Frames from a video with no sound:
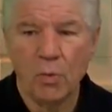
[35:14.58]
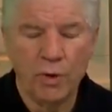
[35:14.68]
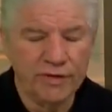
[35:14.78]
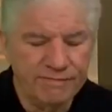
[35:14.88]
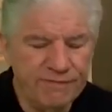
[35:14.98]

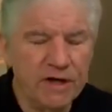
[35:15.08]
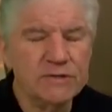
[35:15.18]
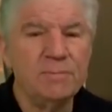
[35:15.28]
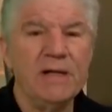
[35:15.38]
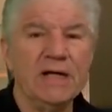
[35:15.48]
When the
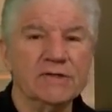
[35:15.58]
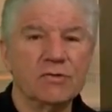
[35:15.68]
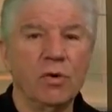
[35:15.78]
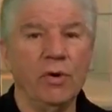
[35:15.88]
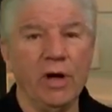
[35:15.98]
fuzz begins
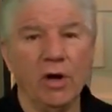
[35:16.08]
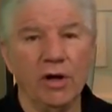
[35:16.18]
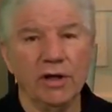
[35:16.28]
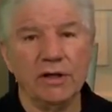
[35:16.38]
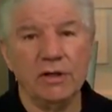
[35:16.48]
growing
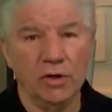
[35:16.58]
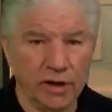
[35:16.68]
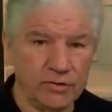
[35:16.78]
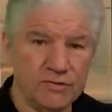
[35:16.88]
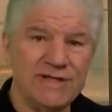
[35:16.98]
on it, you'll
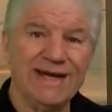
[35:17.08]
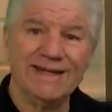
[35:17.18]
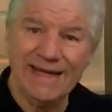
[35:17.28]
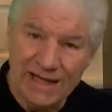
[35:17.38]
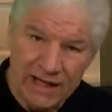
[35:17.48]

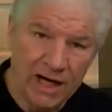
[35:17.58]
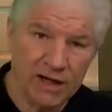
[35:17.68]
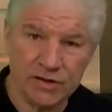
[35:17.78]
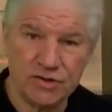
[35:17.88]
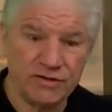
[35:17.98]
understand the
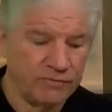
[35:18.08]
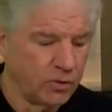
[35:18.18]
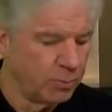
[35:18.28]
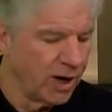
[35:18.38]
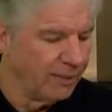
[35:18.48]
etiology of
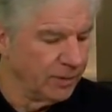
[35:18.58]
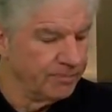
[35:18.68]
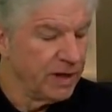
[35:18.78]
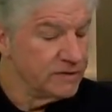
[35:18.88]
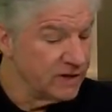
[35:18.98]
her problem.
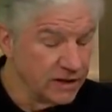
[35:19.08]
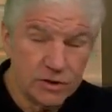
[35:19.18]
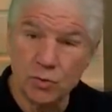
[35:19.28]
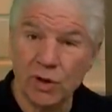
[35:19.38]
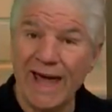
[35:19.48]
Send
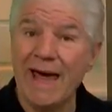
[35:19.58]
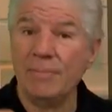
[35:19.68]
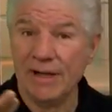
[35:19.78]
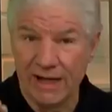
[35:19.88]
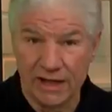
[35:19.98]
it to a
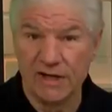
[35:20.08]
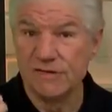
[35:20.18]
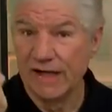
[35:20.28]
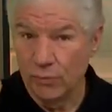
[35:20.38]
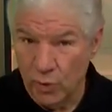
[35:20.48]
lab and they can
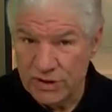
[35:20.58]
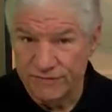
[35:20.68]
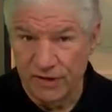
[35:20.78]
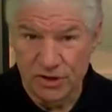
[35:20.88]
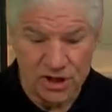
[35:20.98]
isolate which
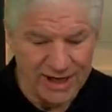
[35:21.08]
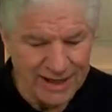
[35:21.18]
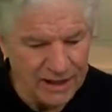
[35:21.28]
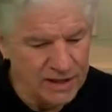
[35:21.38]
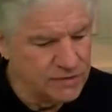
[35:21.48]
fungi
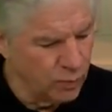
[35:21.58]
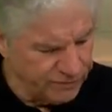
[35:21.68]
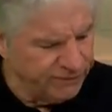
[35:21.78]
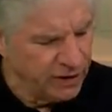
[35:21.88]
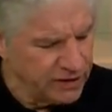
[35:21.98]
it is,
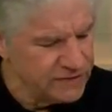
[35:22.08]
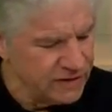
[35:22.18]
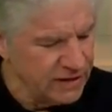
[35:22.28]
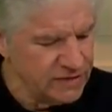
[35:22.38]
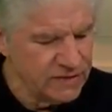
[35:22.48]
what fungus
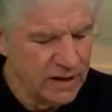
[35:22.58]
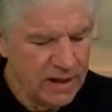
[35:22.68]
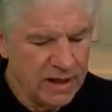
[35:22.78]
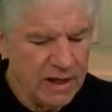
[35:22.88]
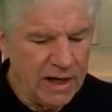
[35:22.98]
it is,
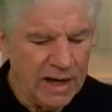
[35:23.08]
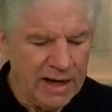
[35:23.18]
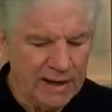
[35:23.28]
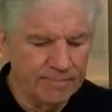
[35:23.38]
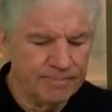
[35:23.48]

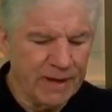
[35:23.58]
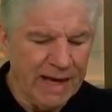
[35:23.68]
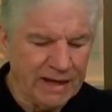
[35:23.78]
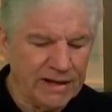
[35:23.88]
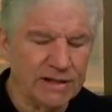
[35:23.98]
uh,
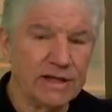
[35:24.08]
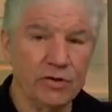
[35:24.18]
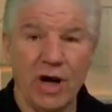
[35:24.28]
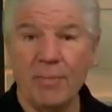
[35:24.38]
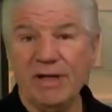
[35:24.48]
and can tell
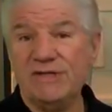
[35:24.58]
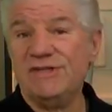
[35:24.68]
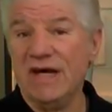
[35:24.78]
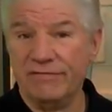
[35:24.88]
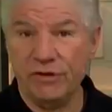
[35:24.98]
you how many
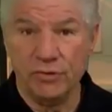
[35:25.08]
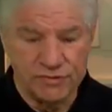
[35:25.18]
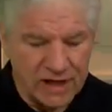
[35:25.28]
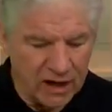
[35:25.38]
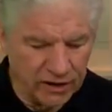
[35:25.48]
C F
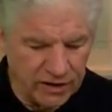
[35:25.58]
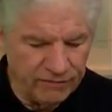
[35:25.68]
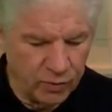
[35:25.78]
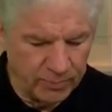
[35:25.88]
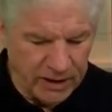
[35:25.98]
Us,
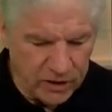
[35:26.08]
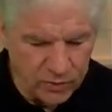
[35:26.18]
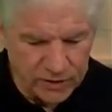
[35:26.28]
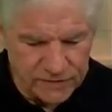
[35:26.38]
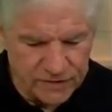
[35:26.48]
colony-forming
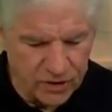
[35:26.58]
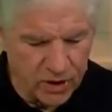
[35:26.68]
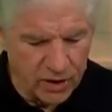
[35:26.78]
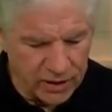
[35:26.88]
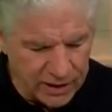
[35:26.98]
units, there
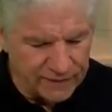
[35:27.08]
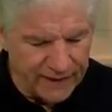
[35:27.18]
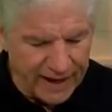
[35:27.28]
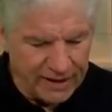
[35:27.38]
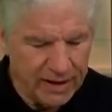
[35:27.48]
are in
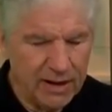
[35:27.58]
that.